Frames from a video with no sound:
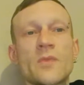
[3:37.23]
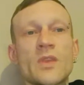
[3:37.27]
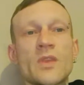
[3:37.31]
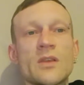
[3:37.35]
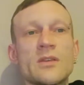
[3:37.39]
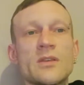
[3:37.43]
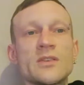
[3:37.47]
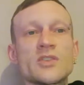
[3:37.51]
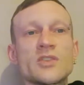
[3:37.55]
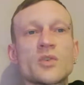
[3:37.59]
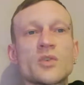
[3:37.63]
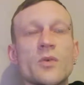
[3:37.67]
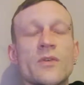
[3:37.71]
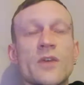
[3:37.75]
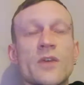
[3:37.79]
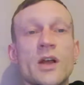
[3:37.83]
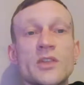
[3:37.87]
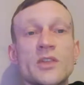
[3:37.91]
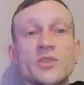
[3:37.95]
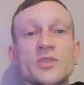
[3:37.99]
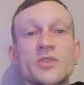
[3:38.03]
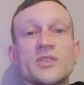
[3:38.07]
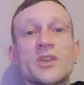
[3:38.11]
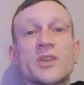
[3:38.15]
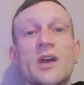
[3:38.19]
sort of
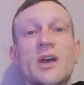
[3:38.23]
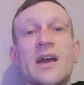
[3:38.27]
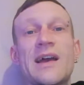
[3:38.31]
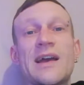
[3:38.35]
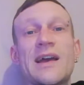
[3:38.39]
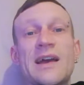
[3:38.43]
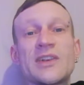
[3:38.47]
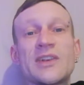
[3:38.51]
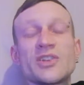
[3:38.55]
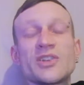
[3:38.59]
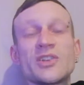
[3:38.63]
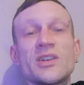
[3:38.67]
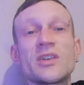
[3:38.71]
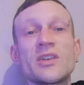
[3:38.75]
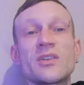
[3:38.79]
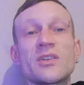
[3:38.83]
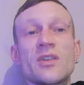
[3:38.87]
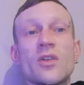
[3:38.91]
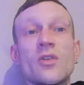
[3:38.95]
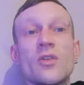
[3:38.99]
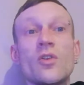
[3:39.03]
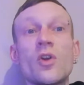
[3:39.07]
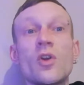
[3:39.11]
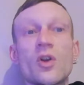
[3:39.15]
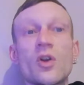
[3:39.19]
countries are actually in
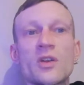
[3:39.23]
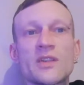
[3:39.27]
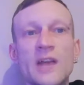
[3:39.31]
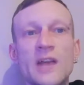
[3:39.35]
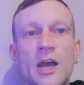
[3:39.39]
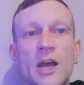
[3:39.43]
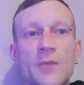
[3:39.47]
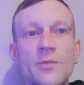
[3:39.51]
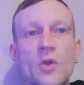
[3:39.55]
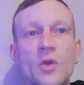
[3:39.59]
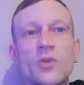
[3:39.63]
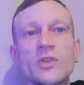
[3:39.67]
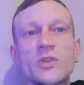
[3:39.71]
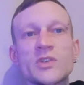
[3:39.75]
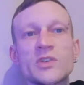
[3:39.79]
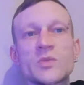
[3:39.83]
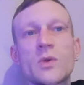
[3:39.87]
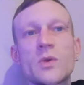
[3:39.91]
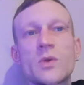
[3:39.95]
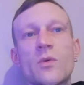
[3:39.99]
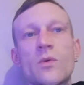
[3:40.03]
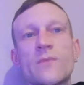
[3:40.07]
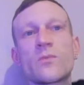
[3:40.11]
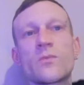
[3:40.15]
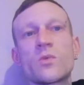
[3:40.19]
a lockdown mode as
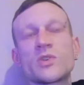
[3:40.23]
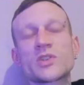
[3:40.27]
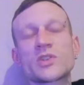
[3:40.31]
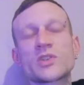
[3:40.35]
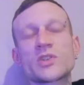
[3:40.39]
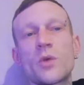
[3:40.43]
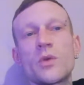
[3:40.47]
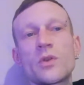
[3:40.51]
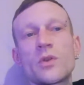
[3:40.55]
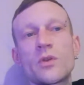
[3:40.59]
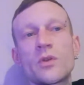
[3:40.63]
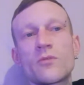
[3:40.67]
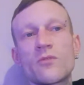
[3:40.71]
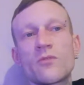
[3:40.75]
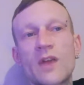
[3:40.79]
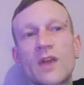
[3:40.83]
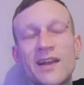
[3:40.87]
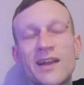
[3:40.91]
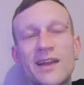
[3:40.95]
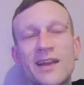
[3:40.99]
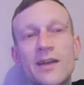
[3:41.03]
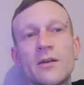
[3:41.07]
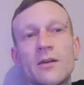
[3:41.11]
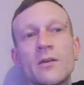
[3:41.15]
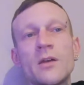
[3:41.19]
well with what's going on right
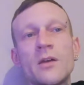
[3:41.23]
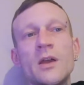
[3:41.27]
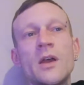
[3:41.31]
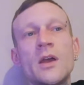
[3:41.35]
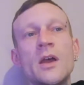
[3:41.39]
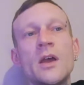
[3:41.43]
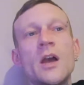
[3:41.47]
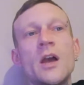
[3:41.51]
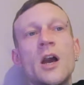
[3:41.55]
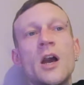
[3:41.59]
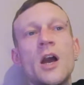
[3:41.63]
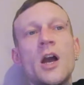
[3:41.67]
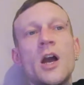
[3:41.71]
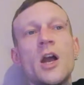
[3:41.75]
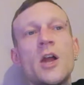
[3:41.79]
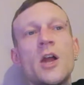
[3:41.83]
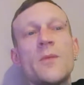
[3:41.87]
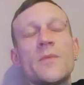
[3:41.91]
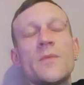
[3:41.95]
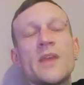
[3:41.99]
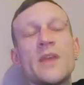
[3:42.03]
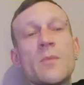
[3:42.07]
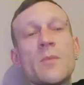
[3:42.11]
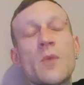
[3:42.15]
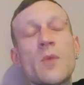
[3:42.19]
now.
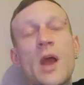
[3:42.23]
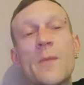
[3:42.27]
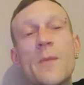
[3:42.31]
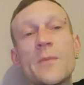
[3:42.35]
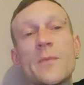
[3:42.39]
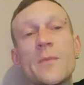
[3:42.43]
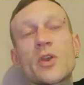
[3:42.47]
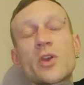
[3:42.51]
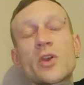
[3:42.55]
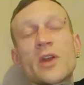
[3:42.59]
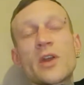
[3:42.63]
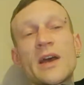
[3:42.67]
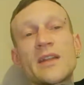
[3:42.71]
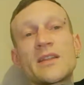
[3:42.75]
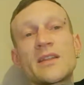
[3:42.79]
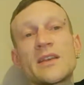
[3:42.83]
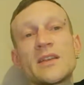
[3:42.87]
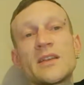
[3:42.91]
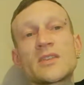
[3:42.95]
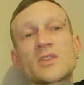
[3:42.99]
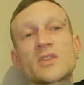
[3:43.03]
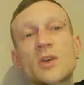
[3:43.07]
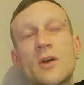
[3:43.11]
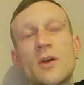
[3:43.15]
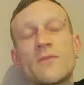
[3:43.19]
It might be a good
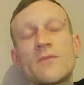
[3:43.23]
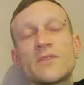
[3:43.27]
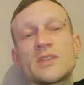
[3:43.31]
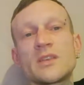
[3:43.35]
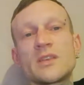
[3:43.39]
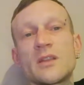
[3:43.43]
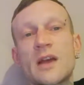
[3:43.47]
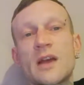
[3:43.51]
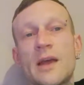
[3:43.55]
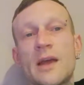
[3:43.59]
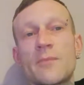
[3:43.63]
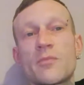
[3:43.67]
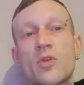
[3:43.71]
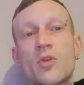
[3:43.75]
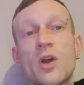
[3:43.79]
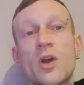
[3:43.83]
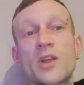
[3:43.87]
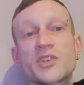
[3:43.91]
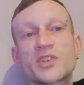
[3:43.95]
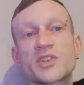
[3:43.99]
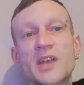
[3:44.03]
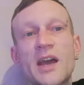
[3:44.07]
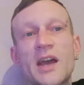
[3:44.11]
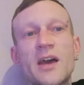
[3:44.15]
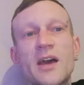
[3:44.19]
idea to obviously like
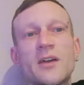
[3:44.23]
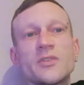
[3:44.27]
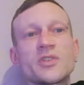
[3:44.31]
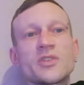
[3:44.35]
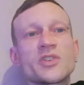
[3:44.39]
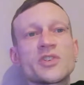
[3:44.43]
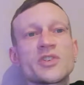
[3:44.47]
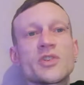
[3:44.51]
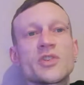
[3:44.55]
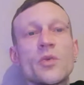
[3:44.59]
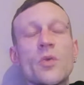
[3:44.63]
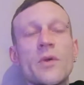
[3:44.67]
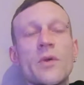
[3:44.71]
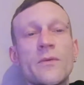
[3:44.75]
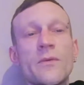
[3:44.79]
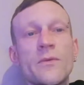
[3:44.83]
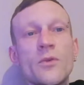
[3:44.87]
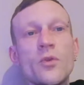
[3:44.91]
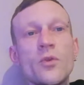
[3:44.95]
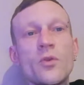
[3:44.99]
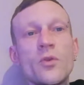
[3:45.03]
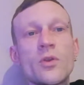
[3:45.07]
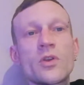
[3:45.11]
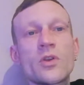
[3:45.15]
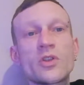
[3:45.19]
branch out and just do a
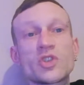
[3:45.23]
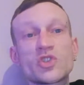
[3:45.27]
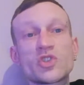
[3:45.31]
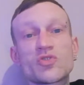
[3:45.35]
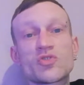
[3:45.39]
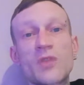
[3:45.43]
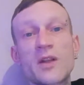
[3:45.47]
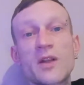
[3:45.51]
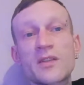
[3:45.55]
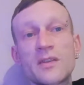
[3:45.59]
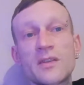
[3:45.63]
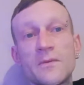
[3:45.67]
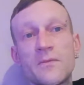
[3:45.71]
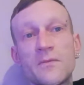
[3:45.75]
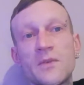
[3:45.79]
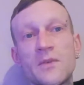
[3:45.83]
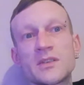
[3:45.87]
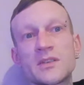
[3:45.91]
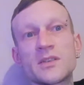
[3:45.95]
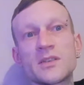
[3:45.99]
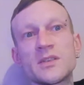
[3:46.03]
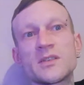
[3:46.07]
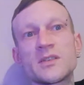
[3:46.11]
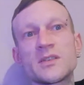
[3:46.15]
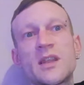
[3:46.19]
few constructive
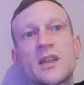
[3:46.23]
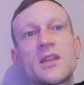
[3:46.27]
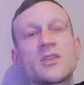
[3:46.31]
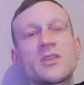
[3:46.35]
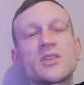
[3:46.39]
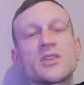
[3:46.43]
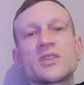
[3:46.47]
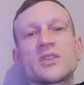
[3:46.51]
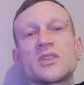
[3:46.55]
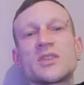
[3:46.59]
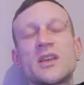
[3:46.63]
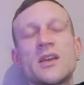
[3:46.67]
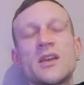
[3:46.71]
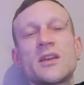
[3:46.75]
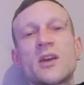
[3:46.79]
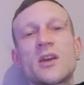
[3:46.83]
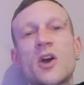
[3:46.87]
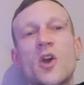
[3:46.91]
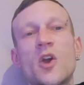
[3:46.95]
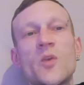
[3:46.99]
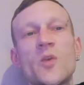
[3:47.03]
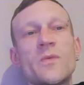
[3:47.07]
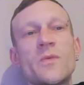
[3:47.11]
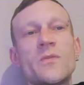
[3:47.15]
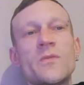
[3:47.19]
things instead of just sitting at
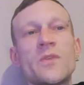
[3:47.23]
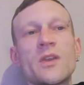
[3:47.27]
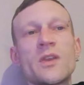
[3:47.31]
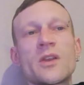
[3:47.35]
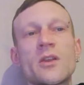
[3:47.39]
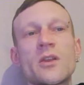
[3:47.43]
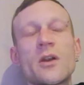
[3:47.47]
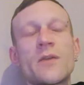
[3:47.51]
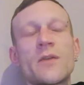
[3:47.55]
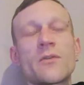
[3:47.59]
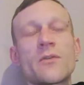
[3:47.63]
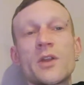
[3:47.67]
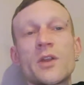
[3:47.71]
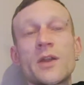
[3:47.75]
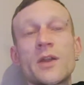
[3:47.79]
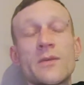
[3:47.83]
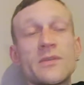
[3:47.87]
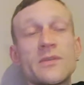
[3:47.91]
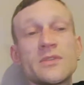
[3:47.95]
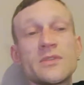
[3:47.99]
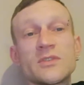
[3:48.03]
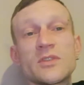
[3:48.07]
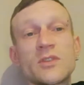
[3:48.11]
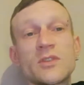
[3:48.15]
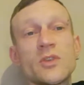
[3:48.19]
home and thinking, oh, I've got
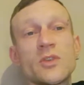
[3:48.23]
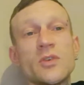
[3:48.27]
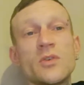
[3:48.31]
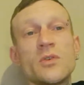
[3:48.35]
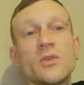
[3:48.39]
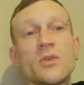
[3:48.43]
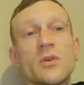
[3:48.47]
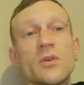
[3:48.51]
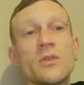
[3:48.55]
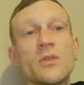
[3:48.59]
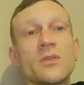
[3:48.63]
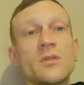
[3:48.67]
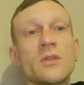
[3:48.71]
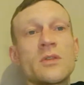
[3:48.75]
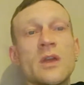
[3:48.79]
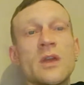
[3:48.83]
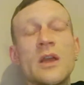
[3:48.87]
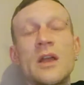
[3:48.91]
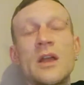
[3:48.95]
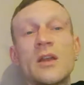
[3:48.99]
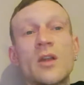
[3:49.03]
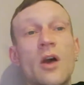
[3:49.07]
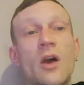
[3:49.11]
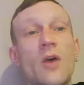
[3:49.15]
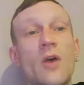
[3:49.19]
nothing to do. And
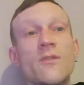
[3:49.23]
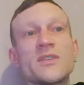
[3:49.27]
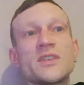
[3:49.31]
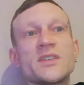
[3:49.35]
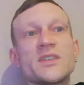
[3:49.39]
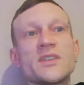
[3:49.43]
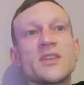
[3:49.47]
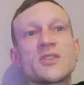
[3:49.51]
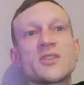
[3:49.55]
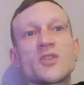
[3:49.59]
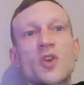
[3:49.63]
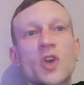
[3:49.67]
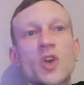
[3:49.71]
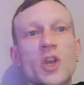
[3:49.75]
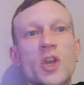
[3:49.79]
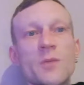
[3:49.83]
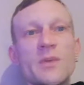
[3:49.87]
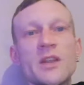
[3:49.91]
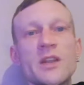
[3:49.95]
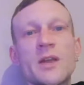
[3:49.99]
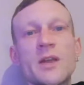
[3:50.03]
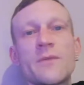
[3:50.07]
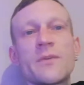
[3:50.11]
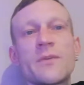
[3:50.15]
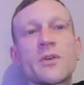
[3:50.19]
like obviously there's not going to
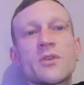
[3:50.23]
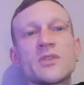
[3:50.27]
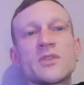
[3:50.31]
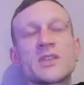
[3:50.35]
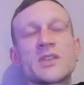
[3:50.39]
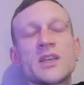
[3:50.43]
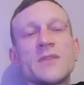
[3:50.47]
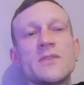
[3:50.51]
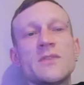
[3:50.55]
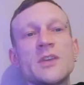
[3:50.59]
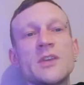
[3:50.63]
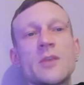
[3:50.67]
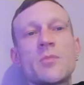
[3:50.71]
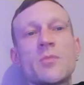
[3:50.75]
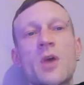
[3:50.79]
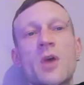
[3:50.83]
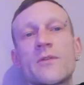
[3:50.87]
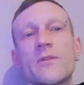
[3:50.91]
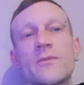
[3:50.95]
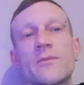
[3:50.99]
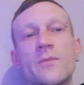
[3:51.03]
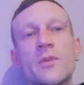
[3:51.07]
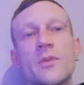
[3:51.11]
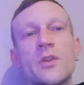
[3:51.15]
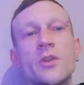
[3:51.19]
be nothing on TV
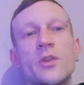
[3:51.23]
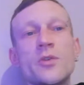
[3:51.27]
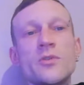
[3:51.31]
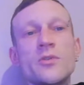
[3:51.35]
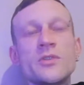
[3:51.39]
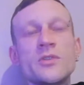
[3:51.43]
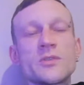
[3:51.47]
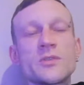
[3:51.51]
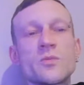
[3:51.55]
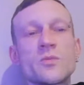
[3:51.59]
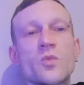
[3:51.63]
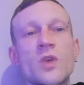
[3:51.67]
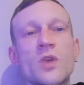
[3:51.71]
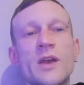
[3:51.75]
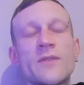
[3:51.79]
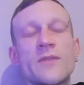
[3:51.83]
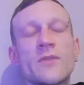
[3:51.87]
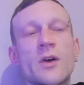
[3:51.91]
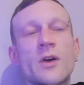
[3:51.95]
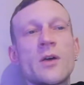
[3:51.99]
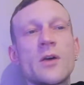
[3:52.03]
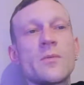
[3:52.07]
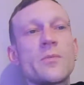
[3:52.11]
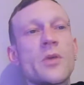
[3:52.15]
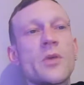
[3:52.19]
apart from the news and
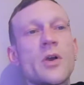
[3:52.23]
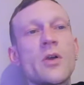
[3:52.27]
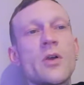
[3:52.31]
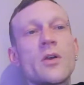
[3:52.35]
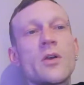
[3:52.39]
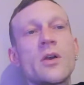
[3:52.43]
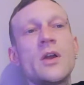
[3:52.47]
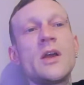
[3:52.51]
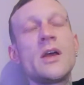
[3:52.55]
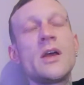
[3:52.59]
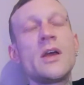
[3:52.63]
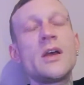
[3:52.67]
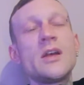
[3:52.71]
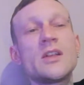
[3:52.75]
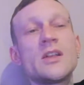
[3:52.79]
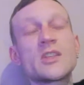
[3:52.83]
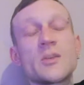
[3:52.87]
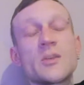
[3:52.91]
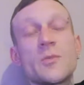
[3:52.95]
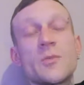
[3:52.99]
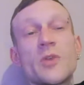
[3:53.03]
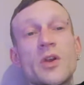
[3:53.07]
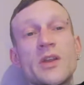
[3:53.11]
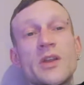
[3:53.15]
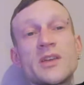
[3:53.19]
whatever. But
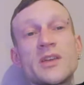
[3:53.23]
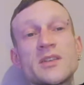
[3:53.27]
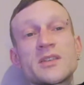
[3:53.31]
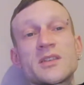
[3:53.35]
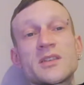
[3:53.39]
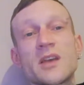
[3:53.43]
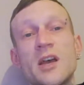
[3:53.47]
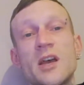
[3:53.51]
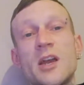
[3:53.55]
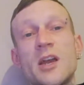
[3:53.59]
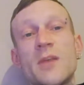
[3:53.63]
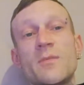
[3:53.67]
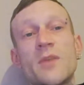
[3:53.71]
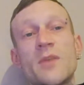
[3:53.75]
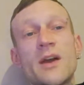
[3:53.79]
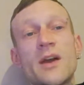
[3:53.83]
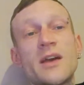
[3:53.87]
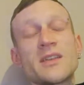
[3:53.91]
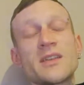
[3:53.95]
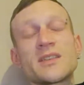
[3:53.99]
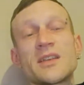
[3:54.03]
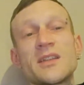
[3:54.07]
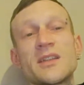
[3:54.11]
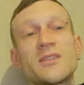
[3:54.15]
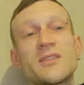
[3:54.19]
to be honest, like
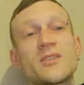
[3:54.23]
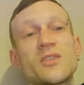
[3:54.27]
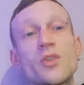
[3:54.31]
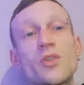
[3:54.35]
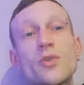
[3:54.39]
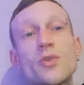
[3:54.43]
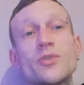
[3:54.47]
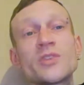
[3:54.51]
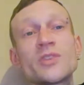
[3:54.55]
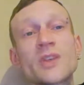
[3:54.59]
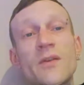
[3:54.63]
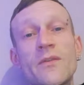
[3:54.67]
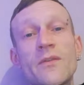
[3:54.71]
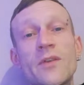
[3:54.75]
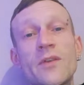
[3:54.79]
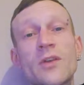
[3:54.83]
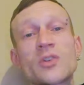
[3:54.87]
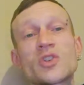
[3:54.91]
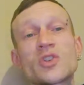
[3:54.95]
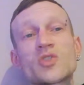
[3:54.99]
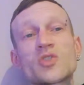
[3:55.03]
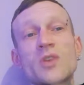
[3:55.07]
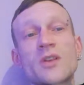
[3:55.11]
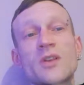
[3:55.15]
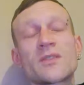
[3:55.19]
I said, do something
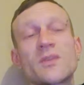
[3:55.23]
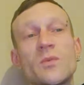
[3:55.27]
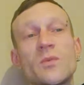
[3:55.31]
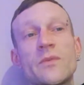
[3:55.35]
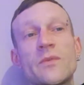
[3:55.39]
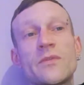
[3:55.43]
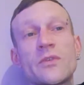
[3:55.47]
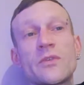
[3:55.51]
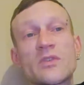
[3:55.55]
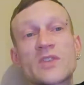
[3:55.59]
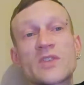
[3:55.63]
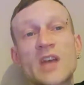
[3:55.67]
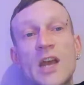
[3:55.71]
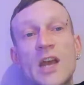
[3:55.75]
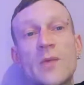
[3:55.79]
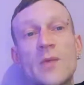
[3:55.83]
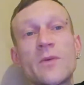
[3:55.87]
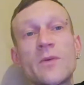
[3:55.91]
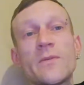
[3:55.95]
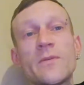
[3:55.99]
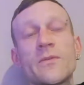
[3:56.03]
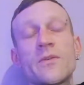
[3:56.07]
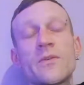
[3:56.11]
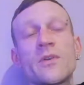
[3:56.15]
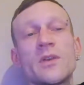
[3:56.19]
constructive with your time
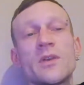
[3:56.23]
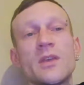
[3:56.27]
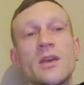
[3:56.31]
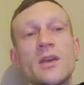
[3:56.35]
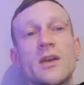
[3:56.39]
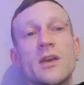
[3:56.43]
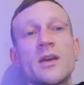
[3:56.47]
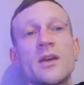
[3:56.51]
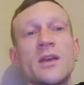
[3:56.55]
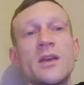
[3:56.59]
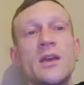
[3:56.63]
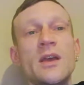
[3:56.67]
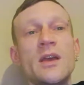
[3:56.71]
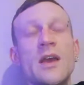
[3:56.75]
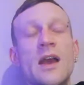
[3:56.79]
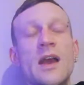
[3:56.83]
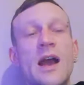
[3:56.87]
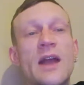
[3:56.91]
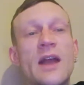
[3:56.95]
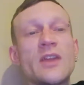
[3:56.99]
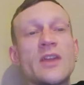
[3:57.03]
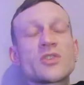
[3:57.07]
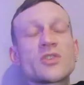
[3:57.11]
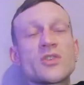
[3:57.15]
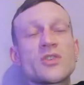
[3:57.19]
off. Yeah.
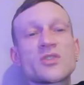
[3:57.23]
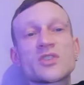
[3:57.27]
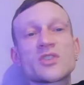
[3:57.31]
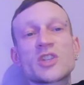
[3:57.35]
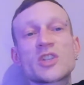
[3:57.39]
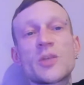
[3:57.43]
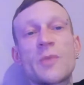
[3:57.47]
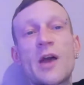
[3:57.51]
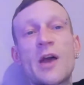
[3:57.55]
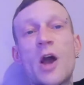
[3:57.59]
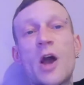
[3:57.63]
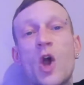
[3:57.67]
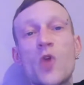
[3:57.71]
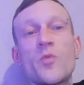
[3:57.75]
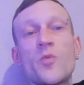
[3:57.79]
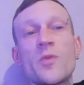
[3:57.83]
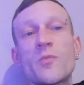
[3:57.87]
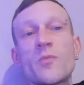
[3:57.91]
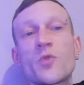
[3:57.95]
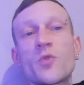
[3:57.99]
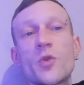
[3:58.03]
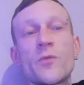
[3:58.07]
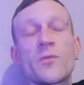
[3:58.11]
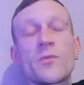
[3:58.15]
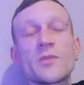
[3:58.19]
And it's not just about home
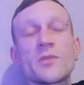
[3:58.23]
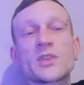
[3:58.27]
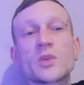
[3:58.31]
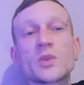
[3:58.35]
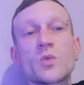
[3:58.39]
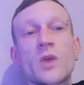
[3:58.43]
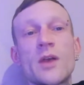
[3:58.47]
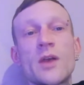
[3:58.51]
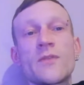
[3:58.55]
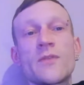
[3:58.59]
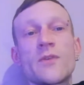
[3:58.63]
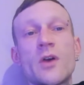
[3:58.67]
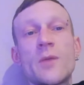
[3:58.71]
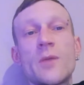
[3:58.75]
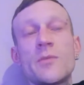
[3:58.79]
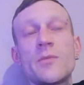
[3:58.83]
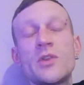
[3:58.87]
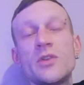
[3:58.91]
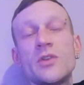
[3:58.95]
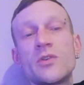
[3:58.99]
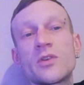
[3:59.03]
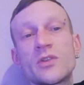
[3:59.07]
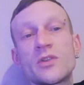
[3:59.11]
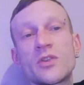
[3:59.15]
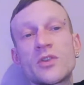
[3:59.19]
improvements or whatever. I mean,
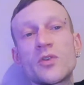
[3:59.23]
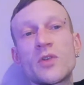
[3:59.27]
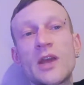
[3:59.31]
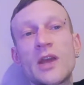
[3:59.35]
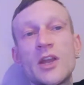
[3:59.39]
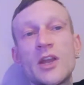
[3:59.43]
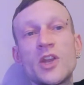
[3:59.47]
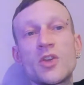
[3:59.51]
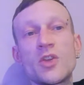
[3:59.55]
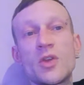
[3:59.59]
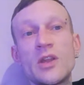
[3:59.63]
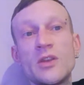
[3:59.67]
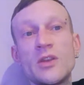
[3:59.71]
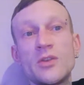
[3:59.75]
you can do that in